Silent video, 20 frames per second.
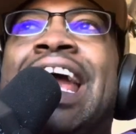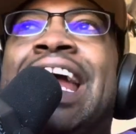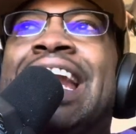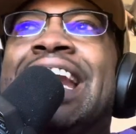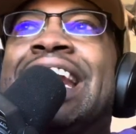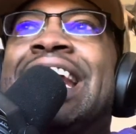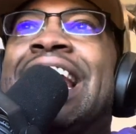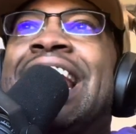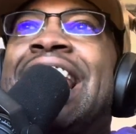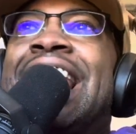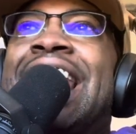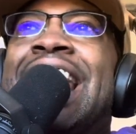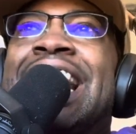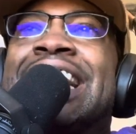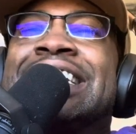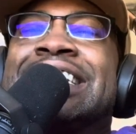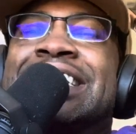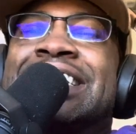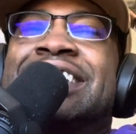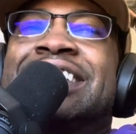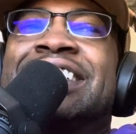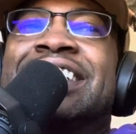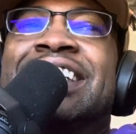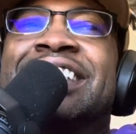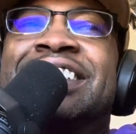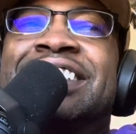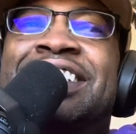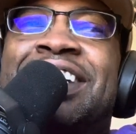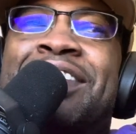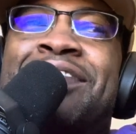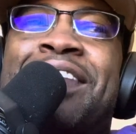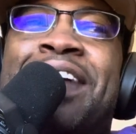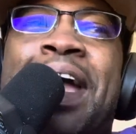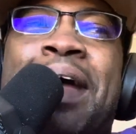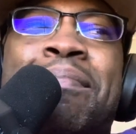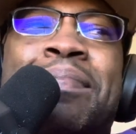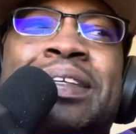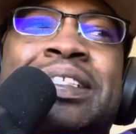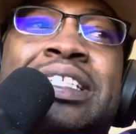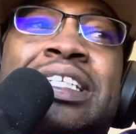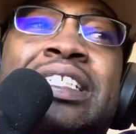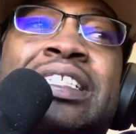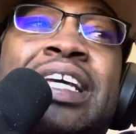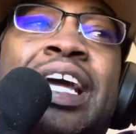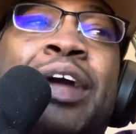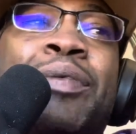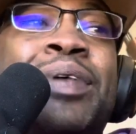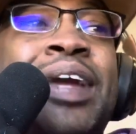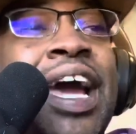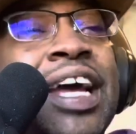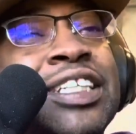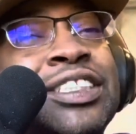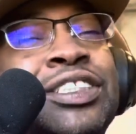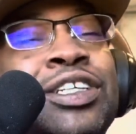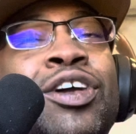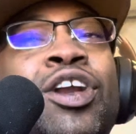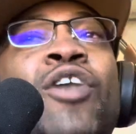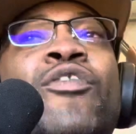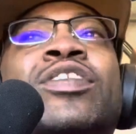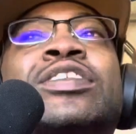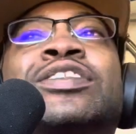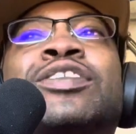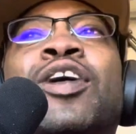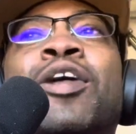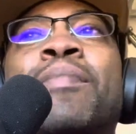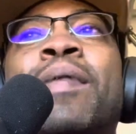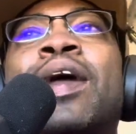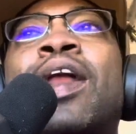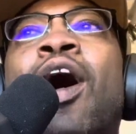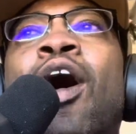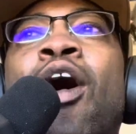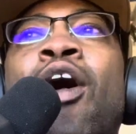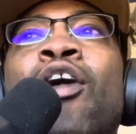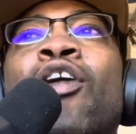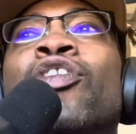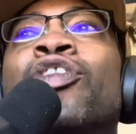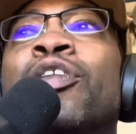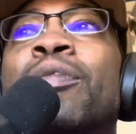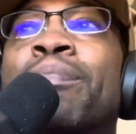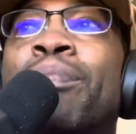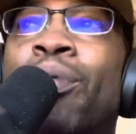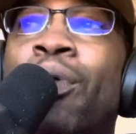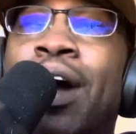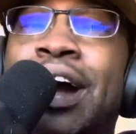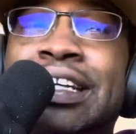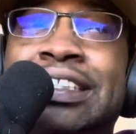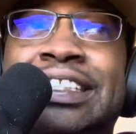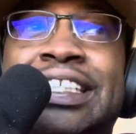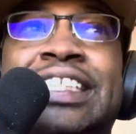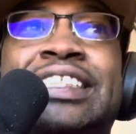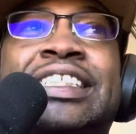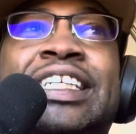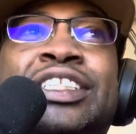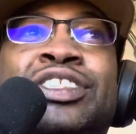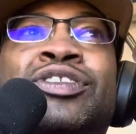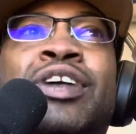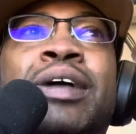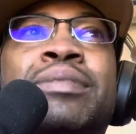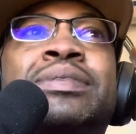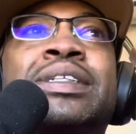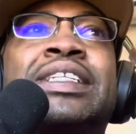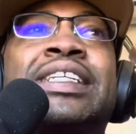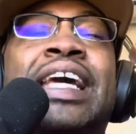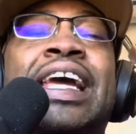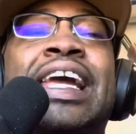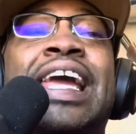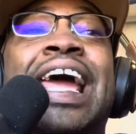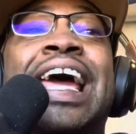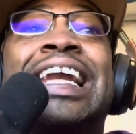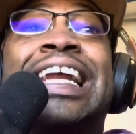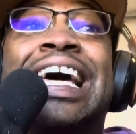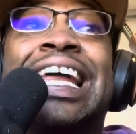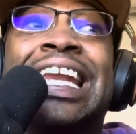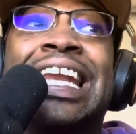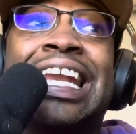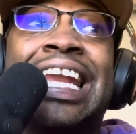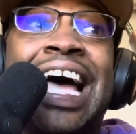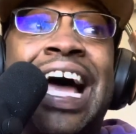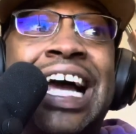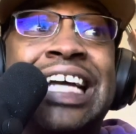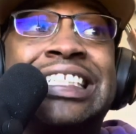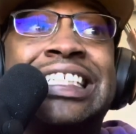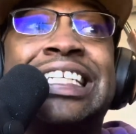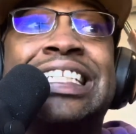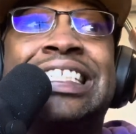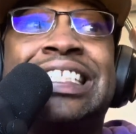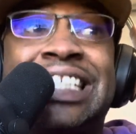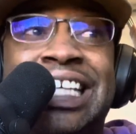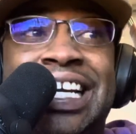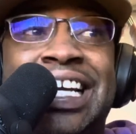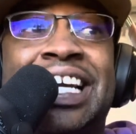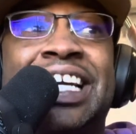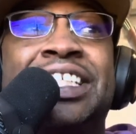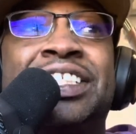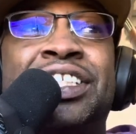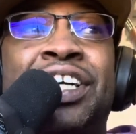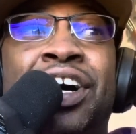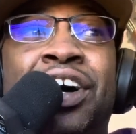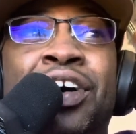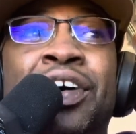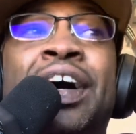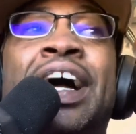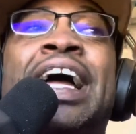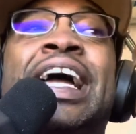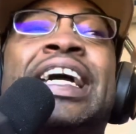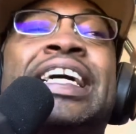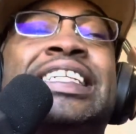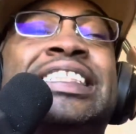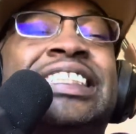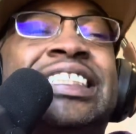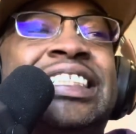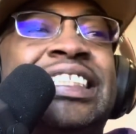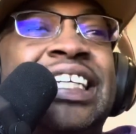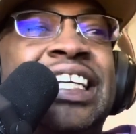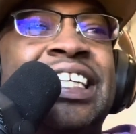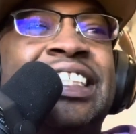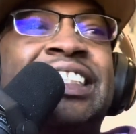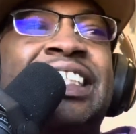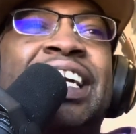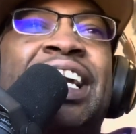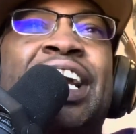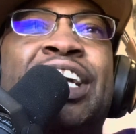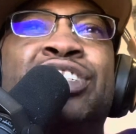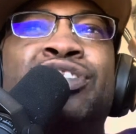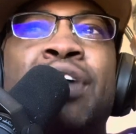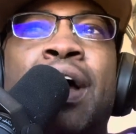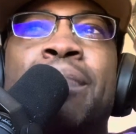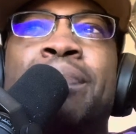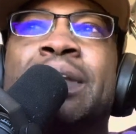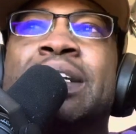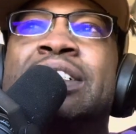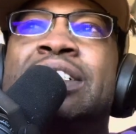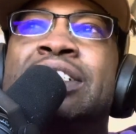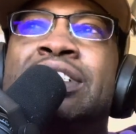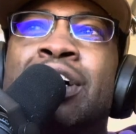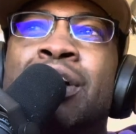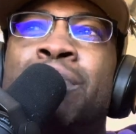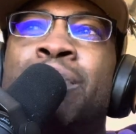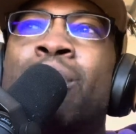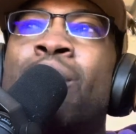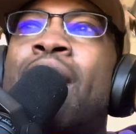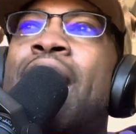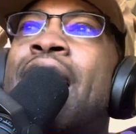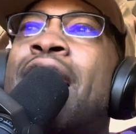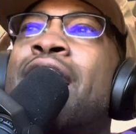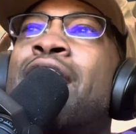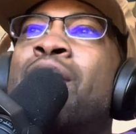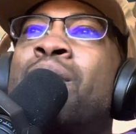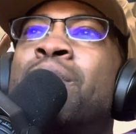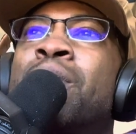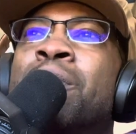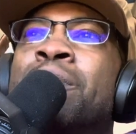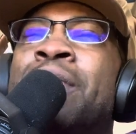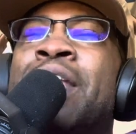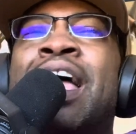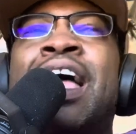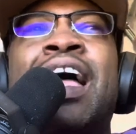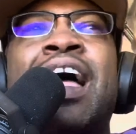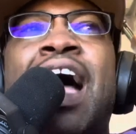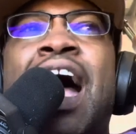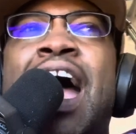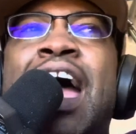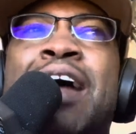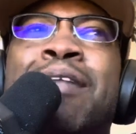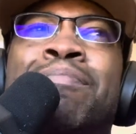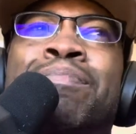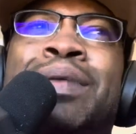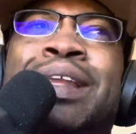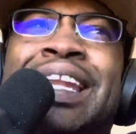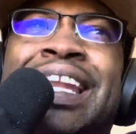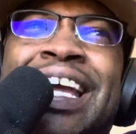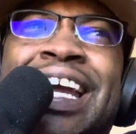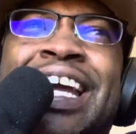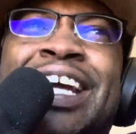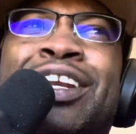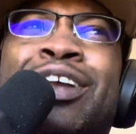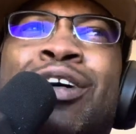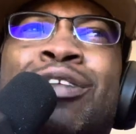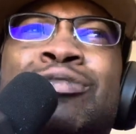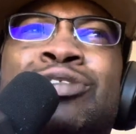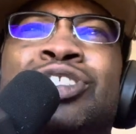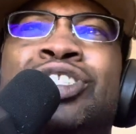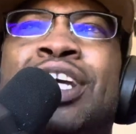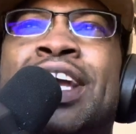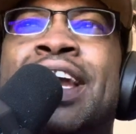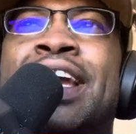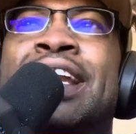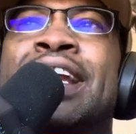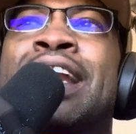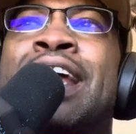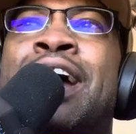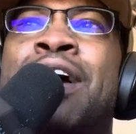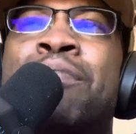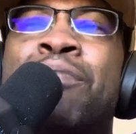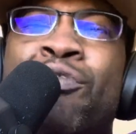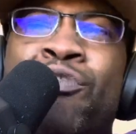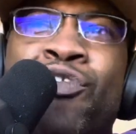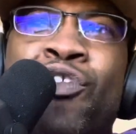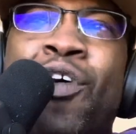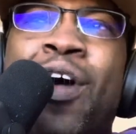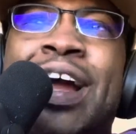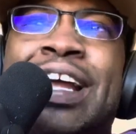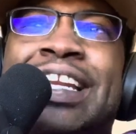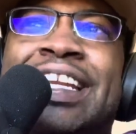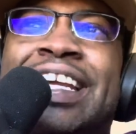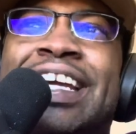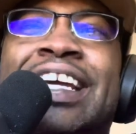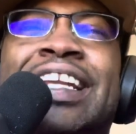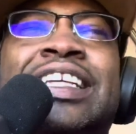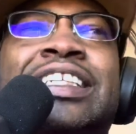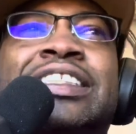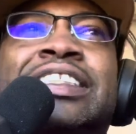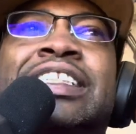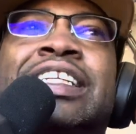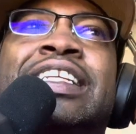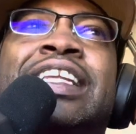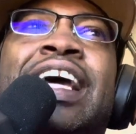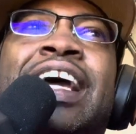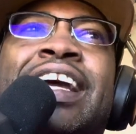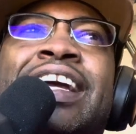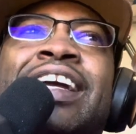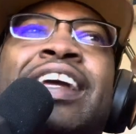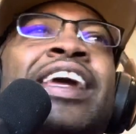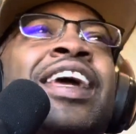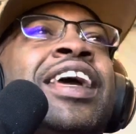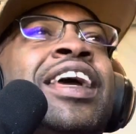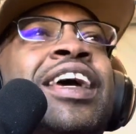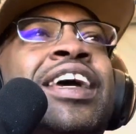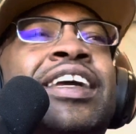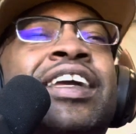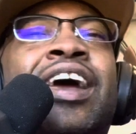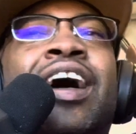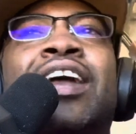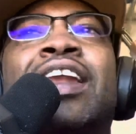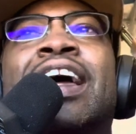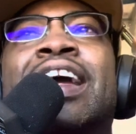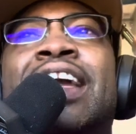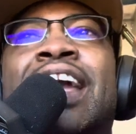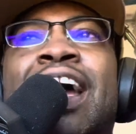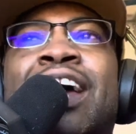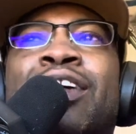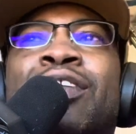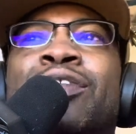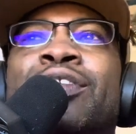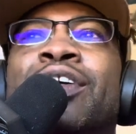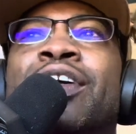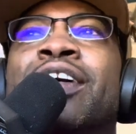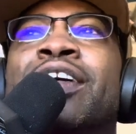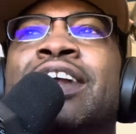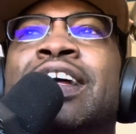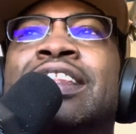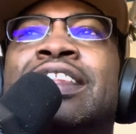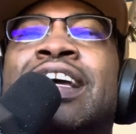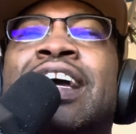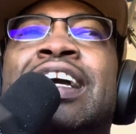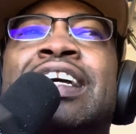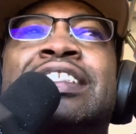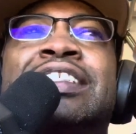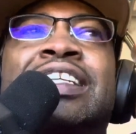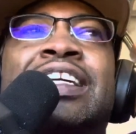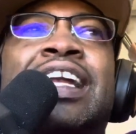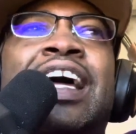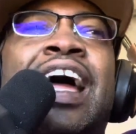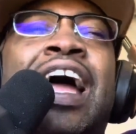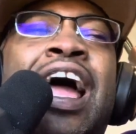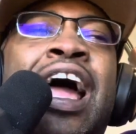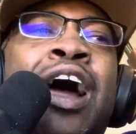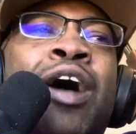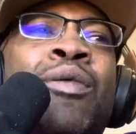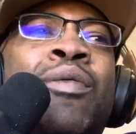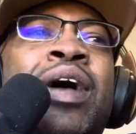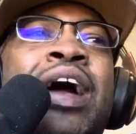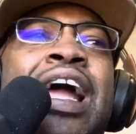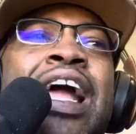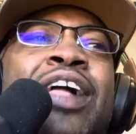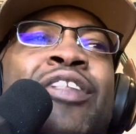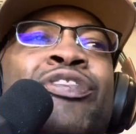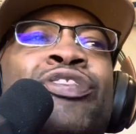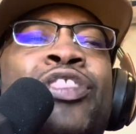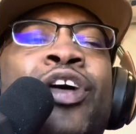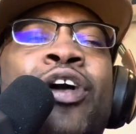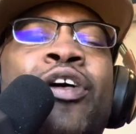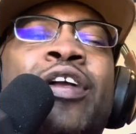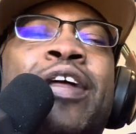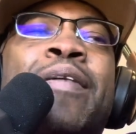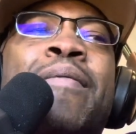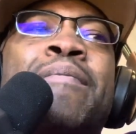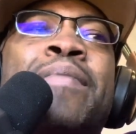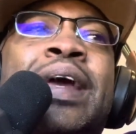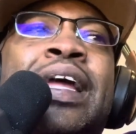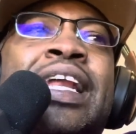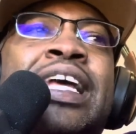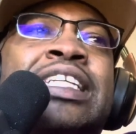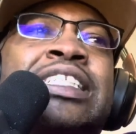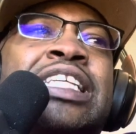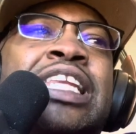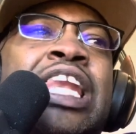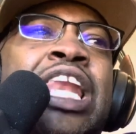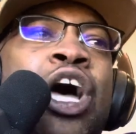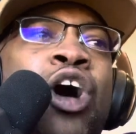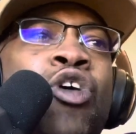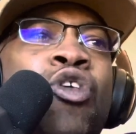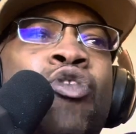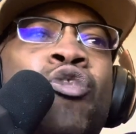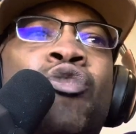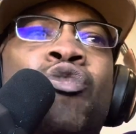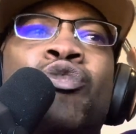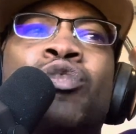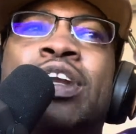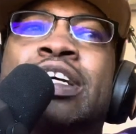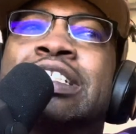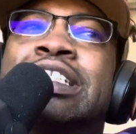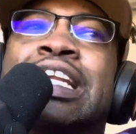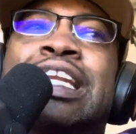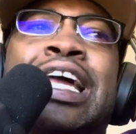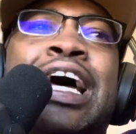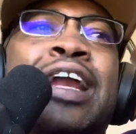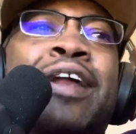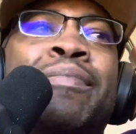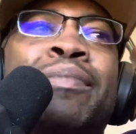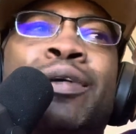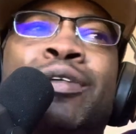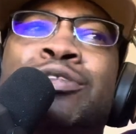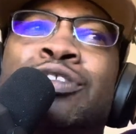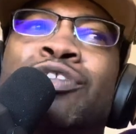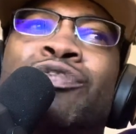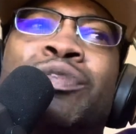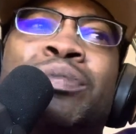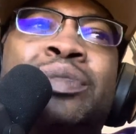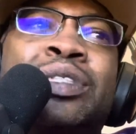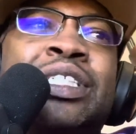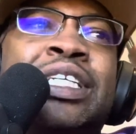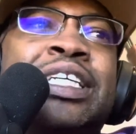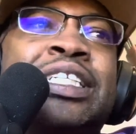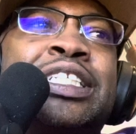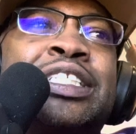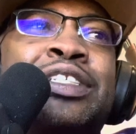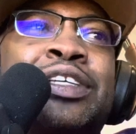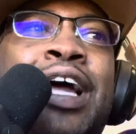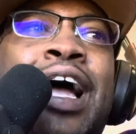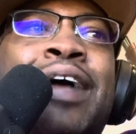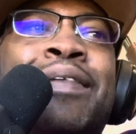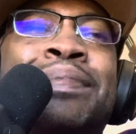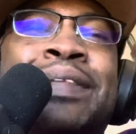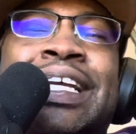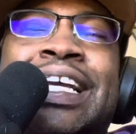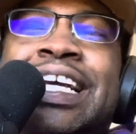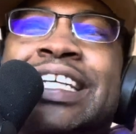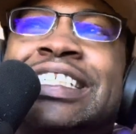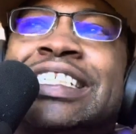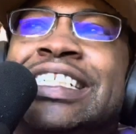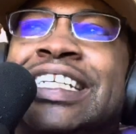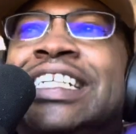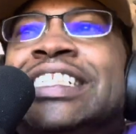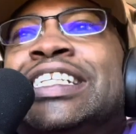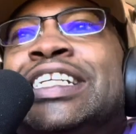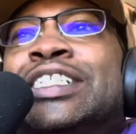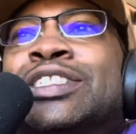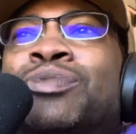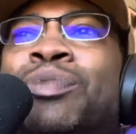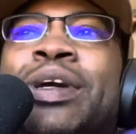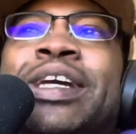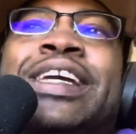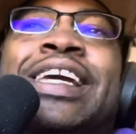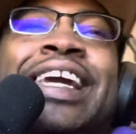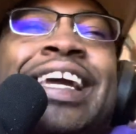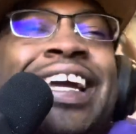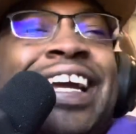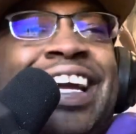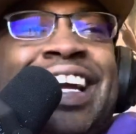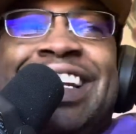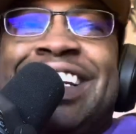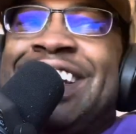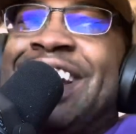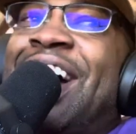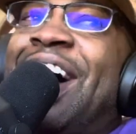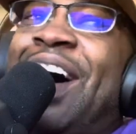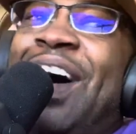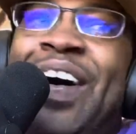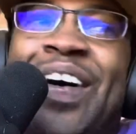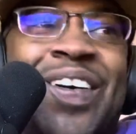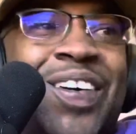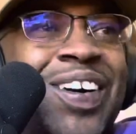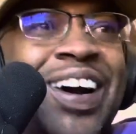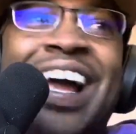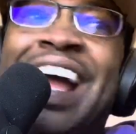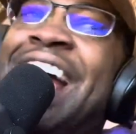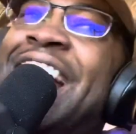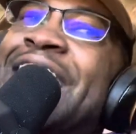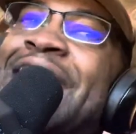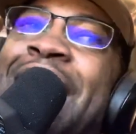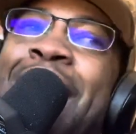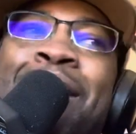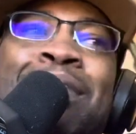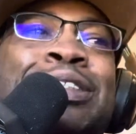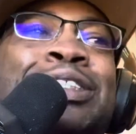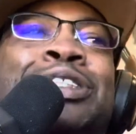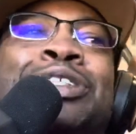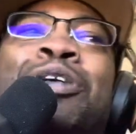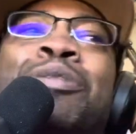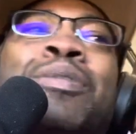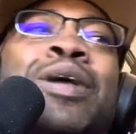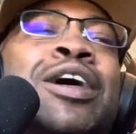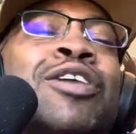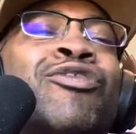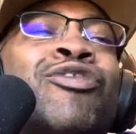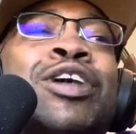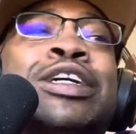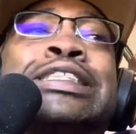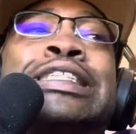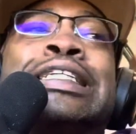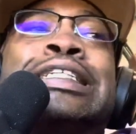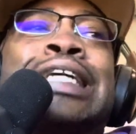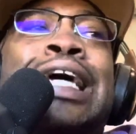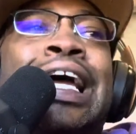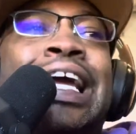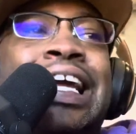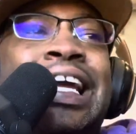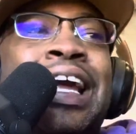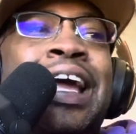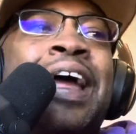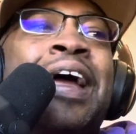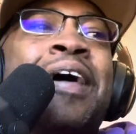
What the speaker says: And a lot of stuff happened today. We got to start off and talk about all the projects that dropped today, and a lot did, y'all. Jeezy, he dropped his double album. I had planned on checking it out before I did this today. Y'all, I got on there, that thing said an hour and 30 minutes long. That's a lot of music from Jeezy. I have to catch Jeezy this weekend, y'all. That was too much for today.